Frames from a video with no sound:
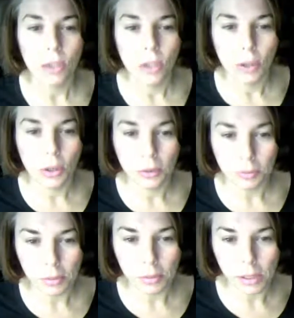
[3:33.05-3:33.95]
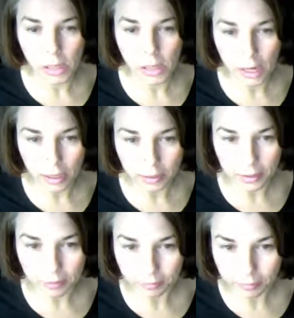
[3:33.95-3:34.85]
So
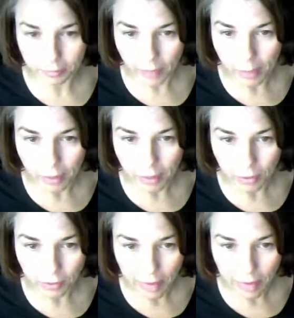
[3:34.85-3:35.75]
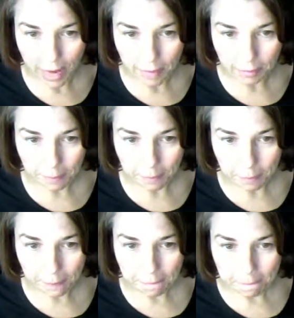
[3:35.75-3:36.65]
I'm going to use that.
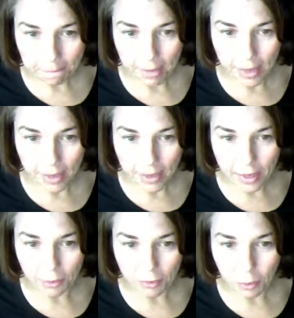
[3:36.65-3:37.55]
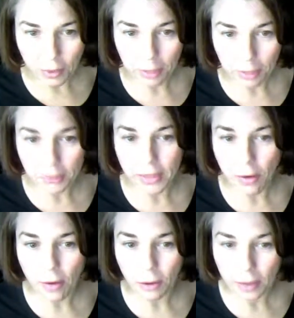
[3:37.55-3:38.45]
And then a 1/4 cup of
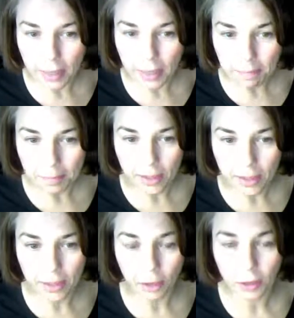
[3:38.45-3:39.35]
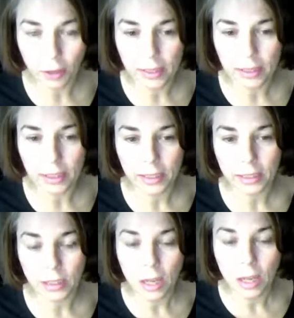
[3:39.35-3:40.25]
sour cream, and then the crust
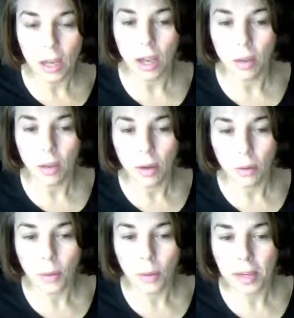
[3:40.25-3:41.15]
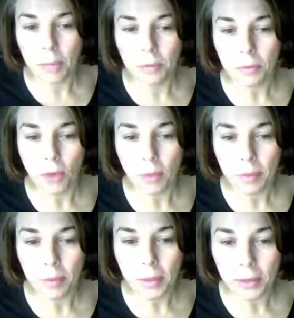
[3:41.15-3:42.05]
is 1 cup of
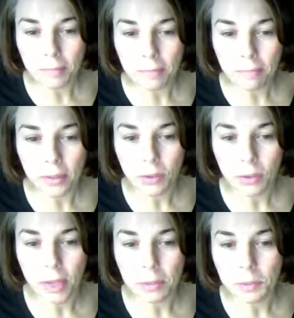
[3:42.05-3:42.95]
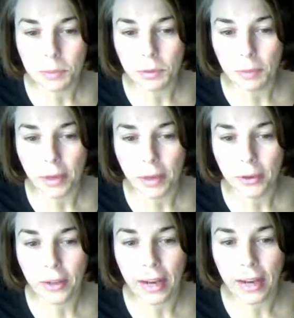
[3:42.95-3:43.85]
almond meal, 2 tablespoons
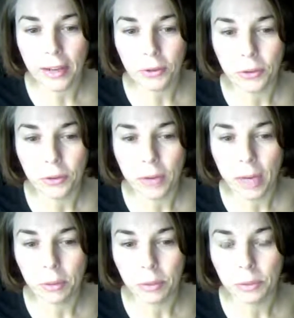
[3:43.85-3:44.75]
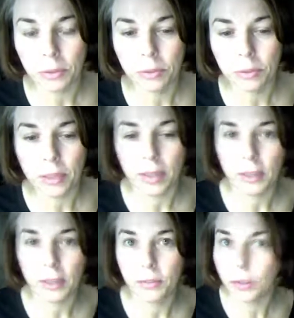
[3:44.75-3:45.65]
butter, and 2 tablespoons
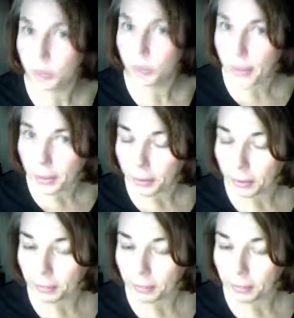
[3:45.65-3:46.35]
of your sweetener.